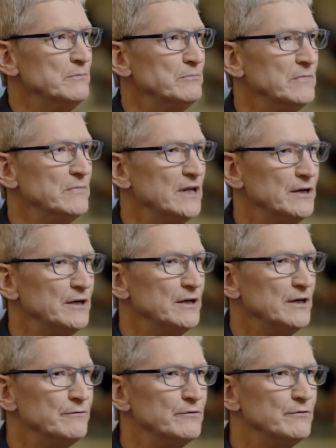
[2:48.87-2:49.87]
They're not
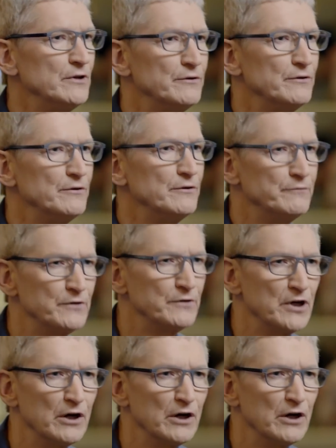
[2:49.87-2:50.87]
happy about it. That's
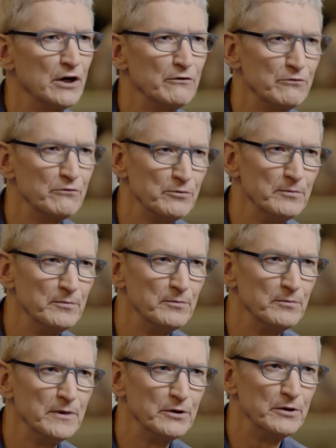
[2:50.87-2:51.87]
why you see the
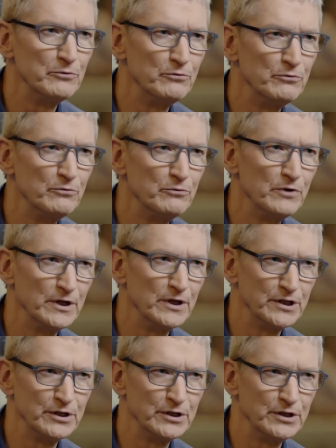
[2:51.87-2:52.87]
submission. It's not an
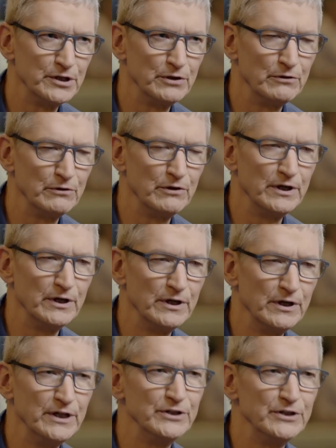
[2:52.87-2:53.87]
up
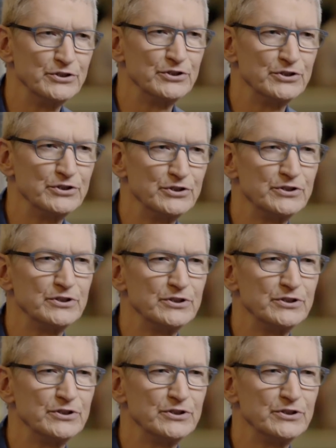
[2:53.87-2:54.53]
excitement of, yeah,